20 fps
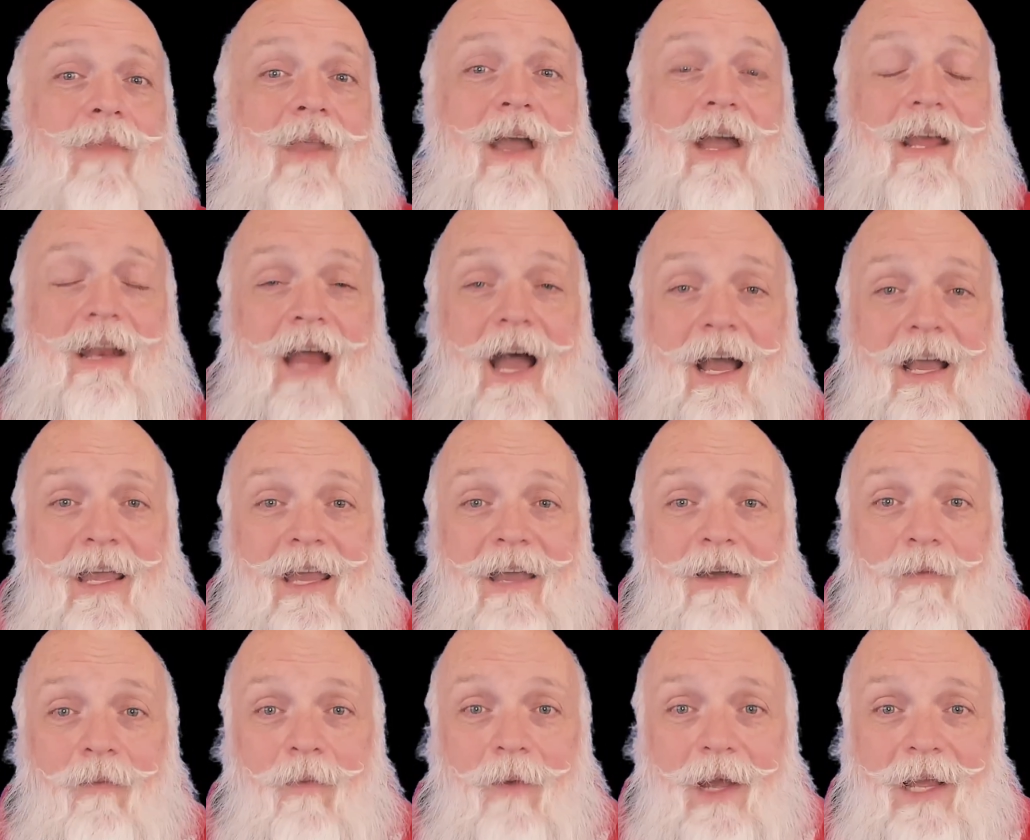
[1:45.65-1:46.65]
And I
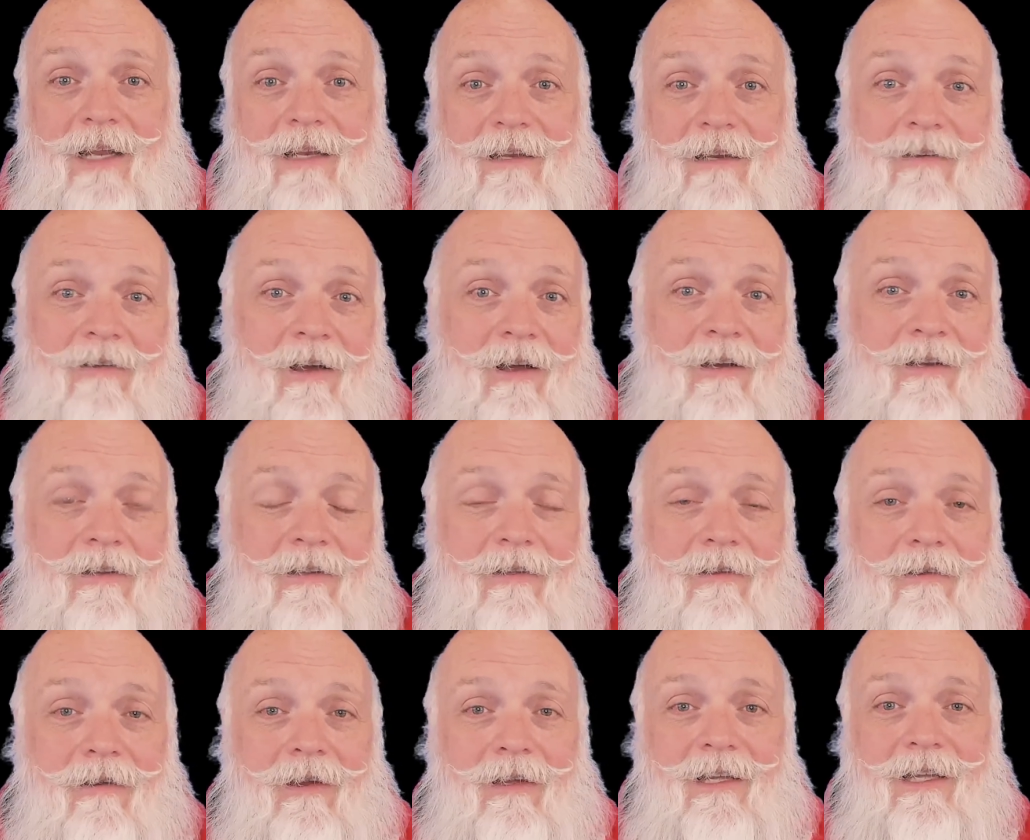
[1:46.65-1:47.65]
can't wait to talk to
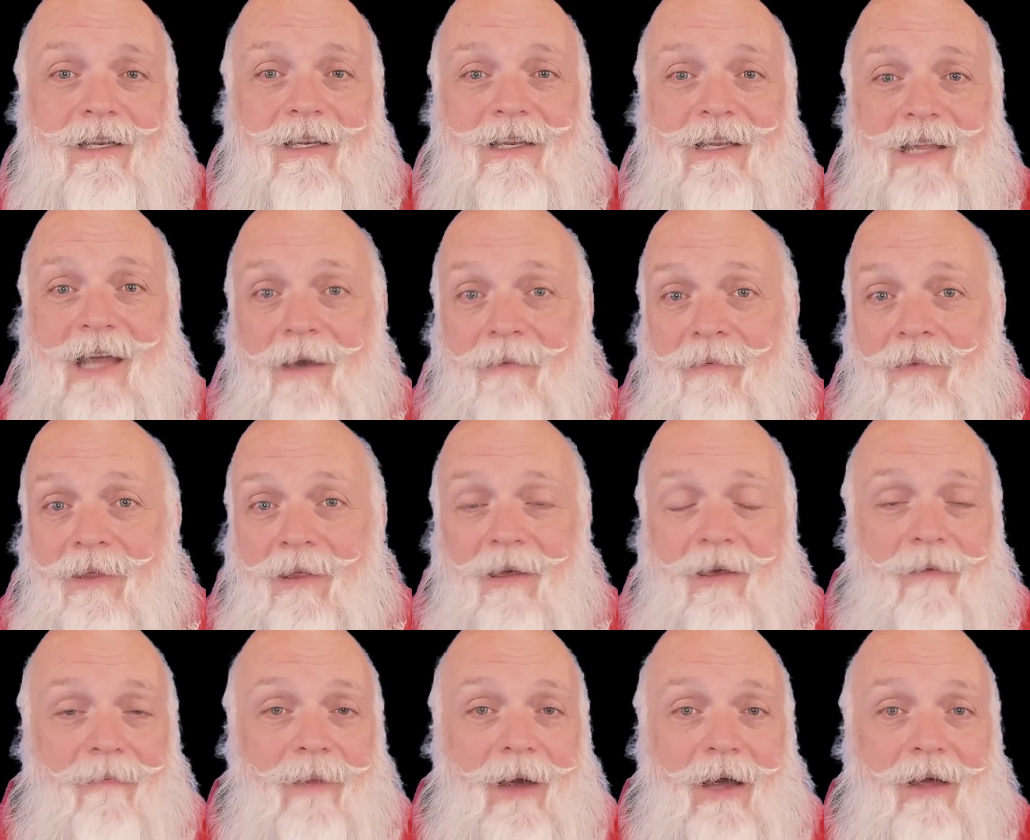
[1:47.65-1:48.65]
you in depth
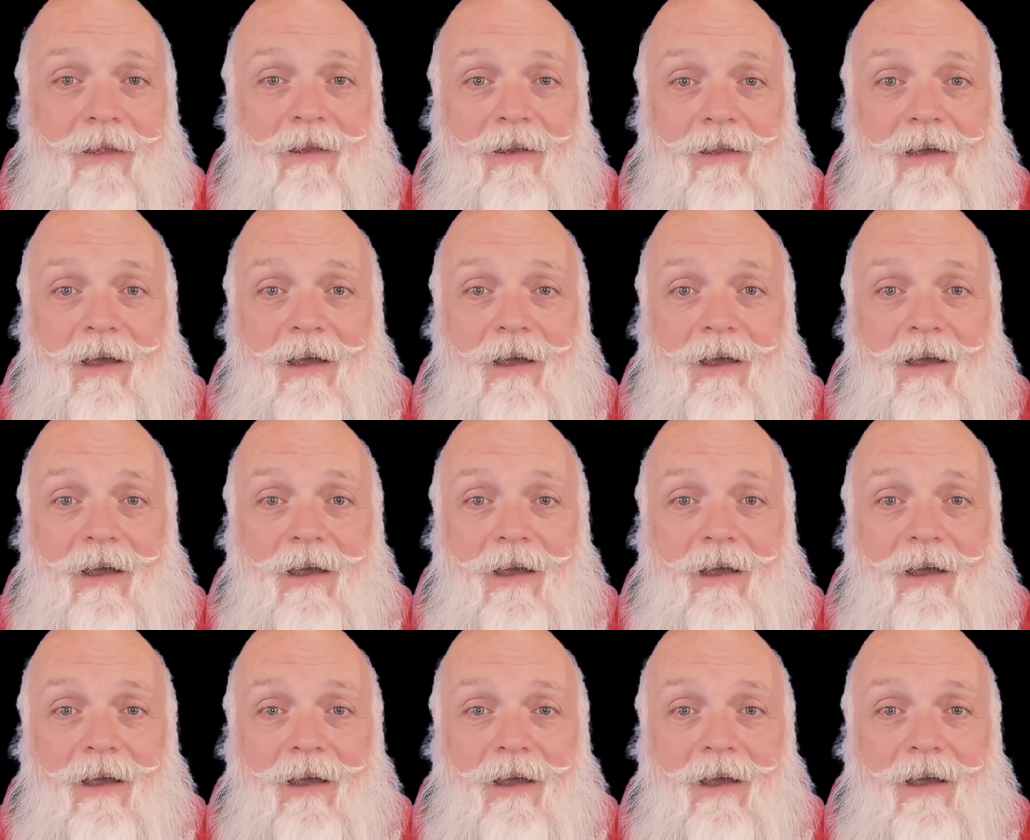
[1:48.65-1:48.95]
about